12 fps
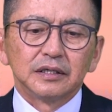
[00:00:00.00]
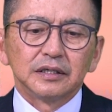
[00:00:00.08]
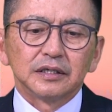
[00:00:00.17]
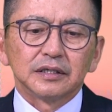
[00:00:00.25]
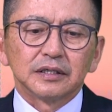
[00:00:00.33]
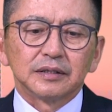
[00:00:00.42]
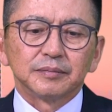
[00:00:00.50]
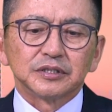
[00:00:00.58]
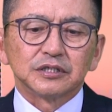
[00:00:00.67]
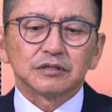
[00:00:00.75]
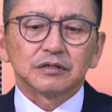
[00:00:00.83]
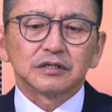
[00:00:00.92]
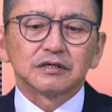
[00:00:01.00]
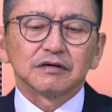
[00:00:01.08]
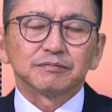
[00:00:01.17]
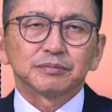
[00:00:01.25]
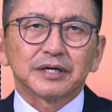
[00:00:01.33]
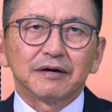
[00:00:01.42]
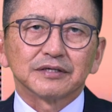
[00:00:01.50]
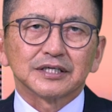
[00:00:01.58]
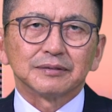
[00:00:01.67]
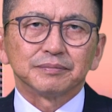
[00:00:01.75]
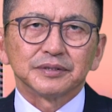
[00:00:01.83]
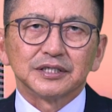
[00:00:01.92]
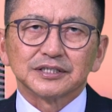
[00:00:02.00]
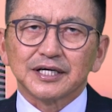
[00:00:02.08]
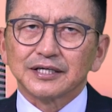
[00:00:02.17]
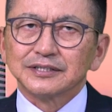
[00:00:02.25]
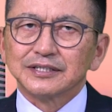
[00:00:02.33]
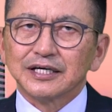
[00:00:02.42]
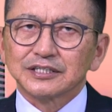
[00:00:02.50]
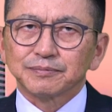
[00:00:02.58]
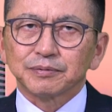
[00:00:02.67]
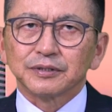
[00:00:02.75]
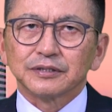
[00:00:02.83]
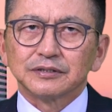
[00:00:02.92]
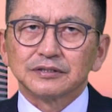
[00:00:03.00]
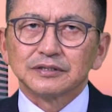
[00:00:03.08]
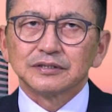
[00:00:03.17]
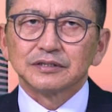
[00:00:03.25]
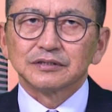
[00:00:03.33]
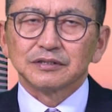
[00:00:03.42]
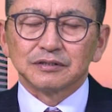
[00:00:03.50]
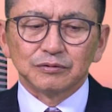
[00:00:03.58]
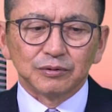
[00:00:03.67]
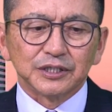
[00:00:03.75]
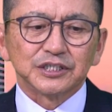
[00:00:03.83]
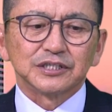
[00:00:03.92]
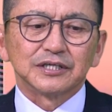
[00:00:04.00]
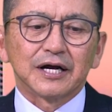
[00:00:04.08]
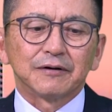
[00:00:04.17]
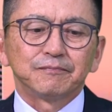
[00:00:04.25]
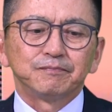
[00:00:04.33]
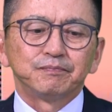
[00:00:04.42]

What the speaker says: A majority of private companies are in desperate situation now,